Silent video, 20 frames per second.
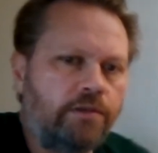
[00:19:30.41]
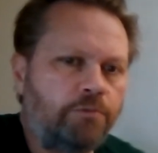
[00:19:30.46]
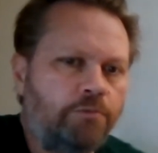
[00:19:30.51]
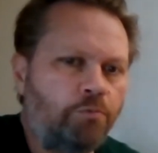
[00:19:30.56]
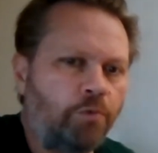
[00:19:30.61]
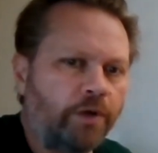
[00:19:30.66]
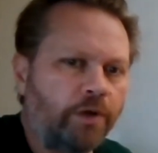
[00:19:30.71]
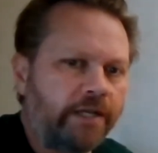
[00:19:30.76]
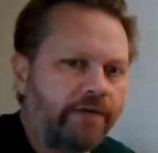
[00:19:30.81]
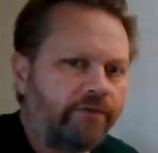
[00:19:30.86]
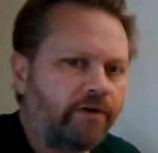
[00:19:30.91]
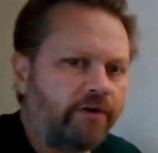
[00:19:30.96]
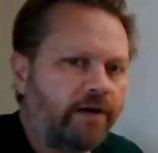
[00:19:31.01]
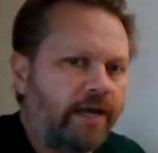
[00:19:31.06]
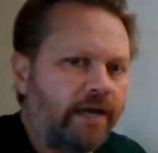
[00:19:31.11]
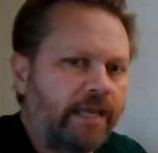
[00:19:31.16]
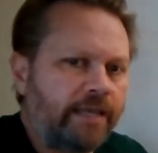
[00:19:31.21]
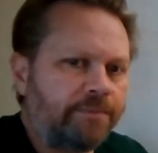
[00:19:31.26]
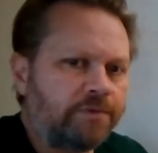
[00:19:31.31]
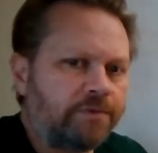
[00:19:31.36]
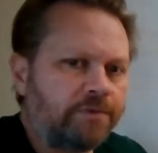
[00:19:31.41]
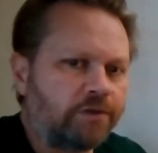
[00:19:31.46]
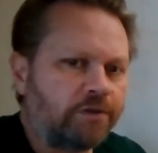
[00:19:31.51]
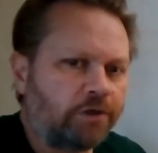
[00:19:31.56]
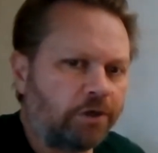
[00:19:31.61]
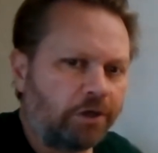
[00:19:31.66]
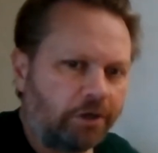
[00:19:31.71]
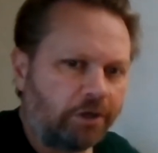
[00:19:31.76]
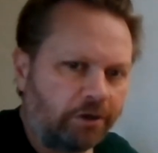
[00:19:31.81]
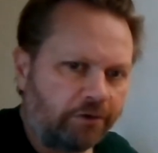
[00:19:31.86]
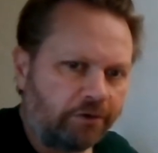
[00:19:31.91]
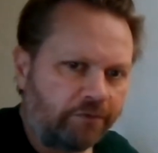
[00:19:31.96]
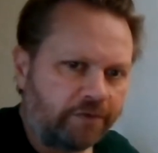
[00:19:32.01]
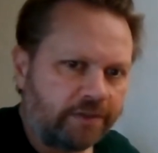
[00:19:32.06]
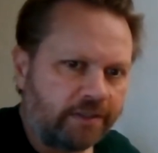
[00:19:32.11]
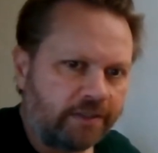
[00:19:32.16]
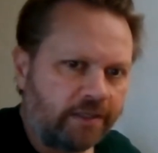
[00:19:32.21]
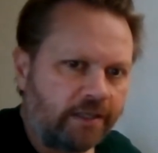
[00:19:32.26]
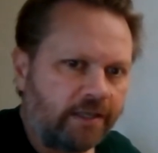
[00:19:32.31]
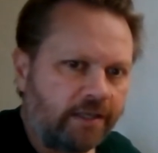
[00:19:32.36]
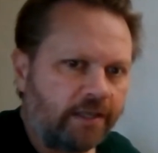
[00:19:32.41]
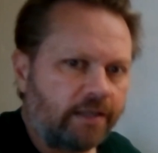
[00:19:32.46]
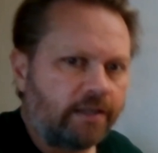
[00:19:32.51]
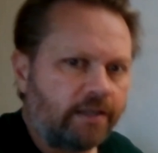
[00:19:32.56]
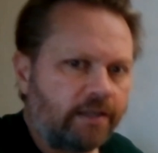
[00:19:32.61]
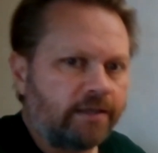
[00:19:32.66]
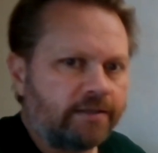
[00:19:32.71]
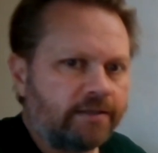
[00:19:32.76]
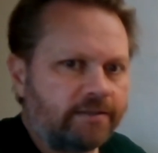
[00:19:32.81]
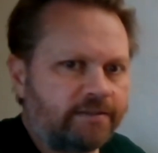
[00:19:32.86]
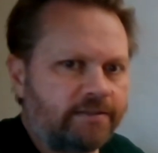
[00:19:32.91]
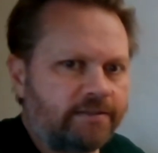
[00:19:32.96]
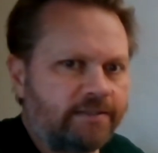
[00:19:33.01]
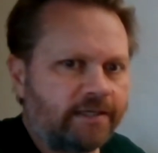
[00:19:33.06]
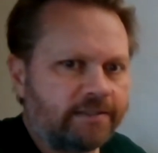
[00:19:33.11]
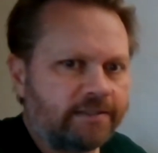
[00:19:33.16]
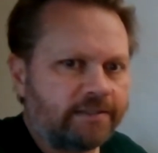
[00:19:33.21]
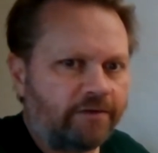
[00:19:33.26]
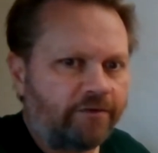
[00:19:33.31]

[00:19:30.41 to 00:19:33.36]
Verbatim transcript: whatever I observed, does